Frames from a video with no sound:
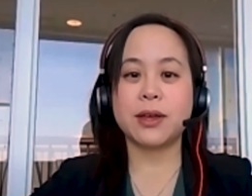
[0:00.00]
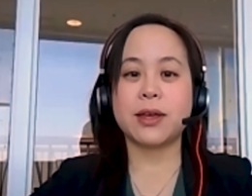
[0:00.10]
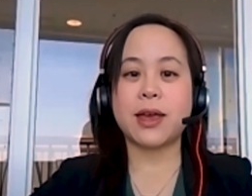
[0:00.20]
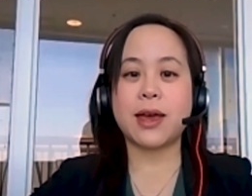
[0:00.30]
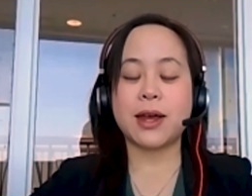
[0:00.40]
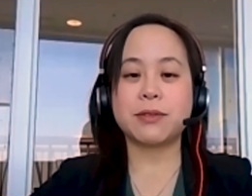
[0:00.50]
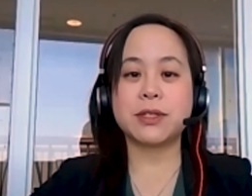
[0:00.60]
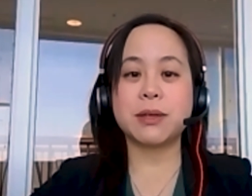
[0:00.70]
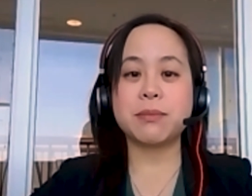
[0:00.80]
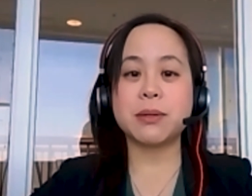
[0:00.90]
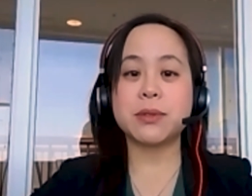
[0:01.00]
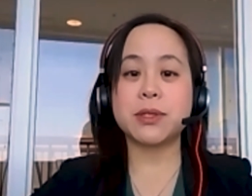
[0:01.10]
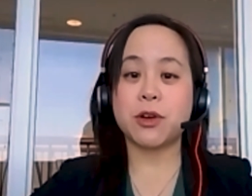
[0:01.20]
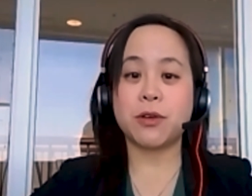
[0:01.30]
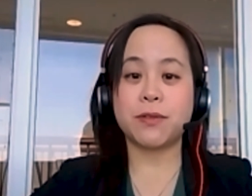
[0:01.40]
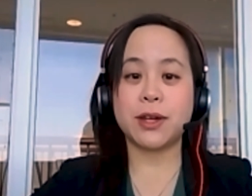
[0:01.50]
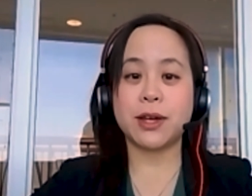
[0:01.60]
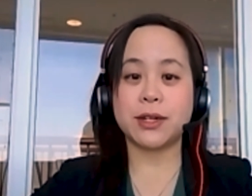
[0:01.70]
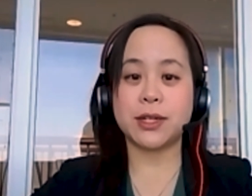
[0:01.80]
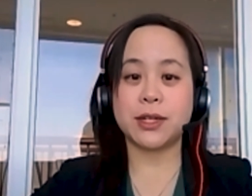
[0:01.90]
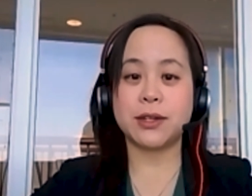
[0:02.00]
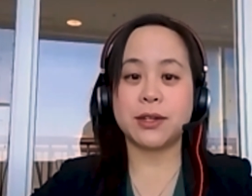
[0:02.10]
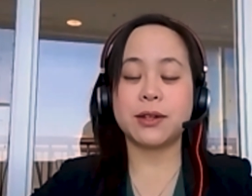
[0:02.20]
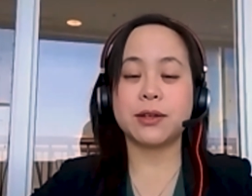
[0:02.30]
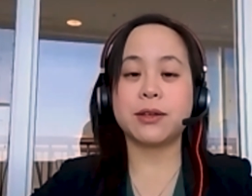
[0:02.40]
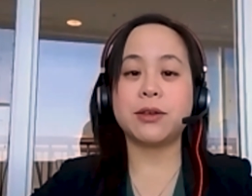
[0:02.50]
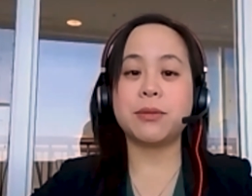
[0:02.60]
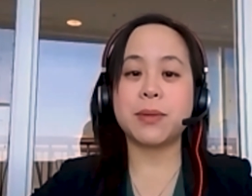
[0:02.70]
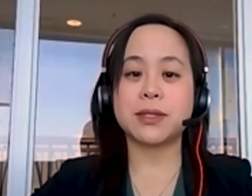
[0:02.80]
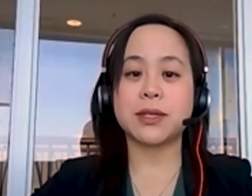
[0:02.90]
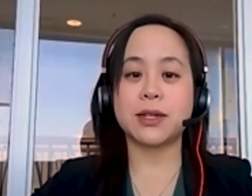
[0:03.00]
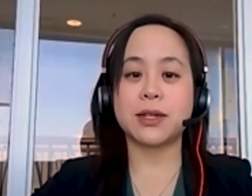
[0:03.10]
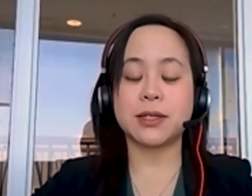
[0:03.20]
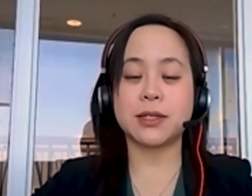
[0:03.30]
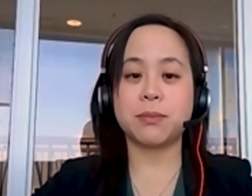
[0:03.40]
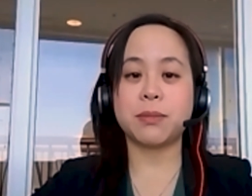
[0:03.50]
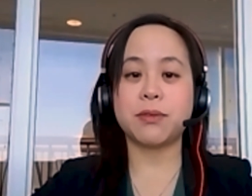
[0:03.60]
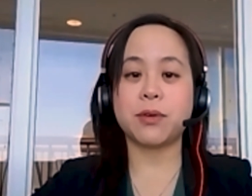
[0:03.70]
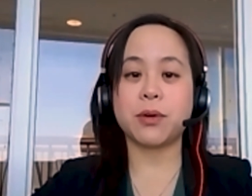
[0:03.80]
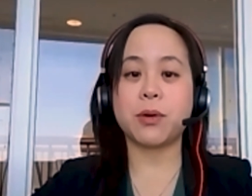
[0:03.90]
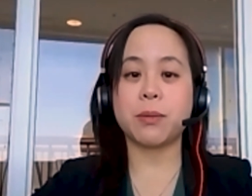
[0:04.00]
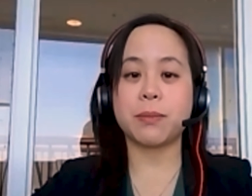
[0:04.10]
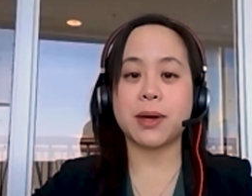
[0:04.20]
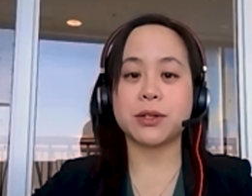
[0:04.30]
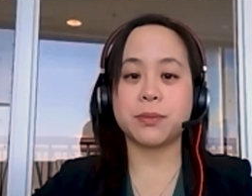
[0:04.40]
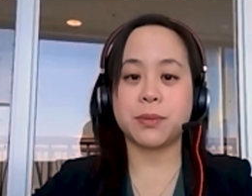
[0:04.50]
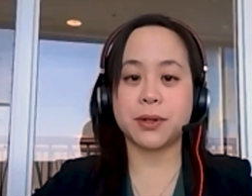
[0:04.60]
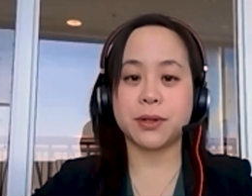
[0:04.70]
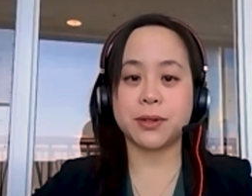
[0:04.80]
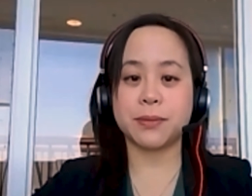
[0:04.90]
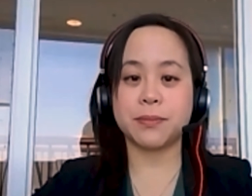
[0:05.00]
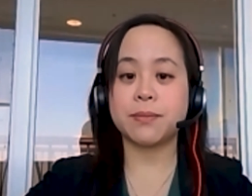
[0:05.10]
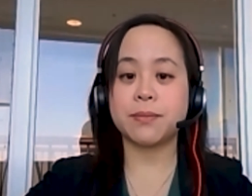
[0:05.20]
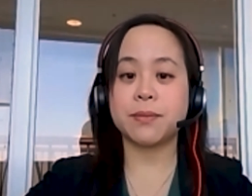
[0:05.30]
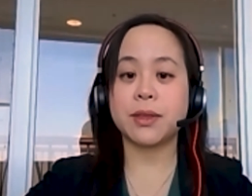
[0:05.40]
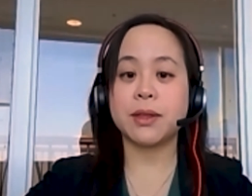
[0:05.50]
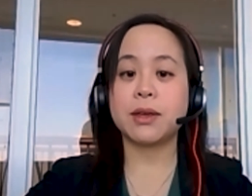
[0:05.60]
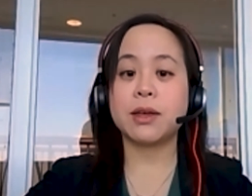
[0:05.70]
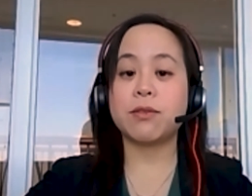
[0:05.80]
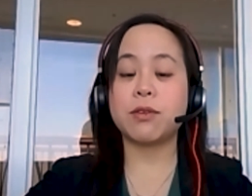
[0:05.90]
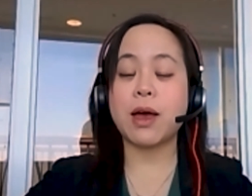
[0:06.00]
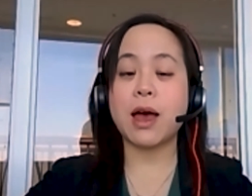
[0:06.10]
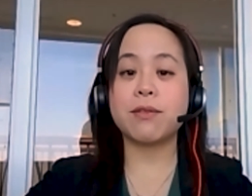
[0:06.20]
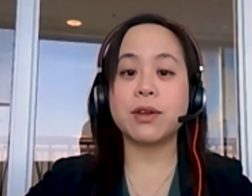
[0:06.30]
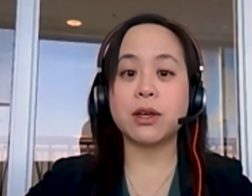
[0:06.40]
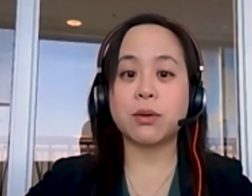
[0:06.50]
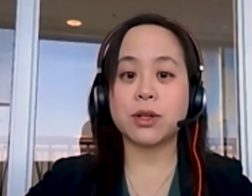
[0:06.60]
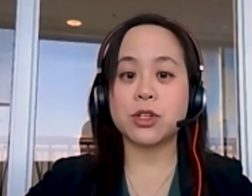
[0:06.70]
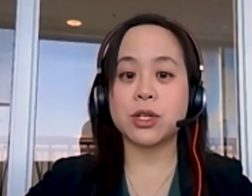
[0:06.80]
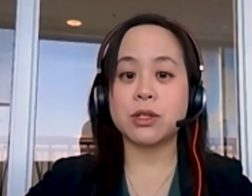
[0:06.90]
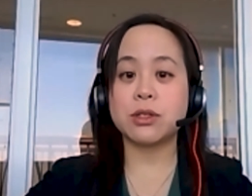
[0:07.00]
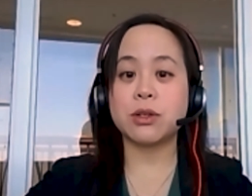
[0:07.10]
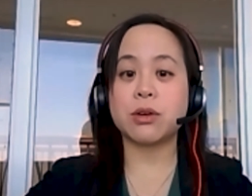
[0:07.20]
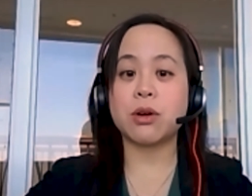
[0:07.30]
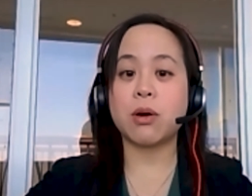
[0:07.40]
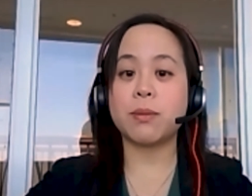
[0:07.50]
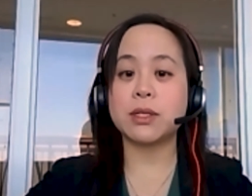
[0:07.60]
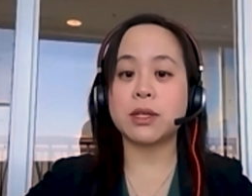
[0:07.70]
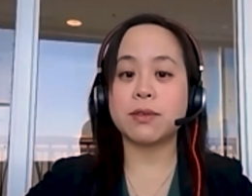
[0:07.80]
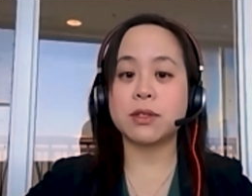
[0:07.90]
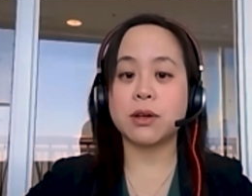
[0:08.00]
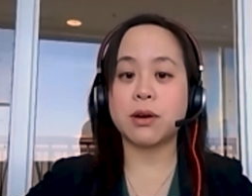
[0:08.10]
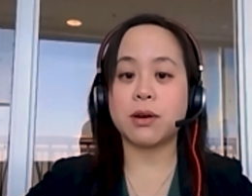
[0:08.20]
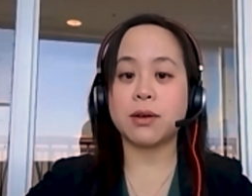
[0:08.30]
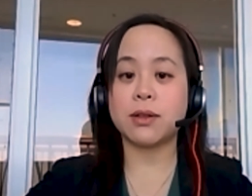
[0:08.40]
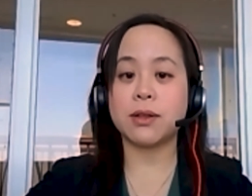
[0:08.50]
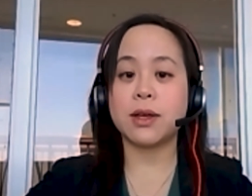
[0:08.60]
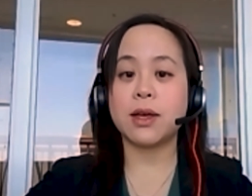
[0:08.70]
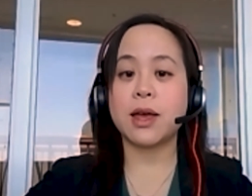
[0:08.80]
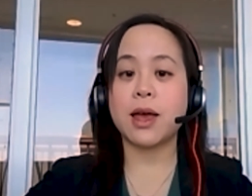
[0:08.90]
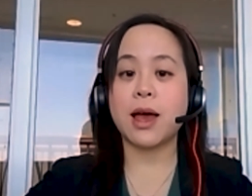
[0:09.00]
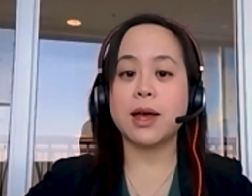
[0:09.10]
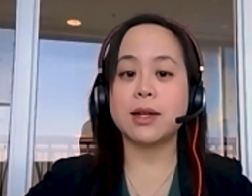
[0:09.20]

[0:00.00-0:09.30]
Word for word: and have symptoms of COVID 19, you must get tested before going back to work. If you have any questions, you can always give us a call at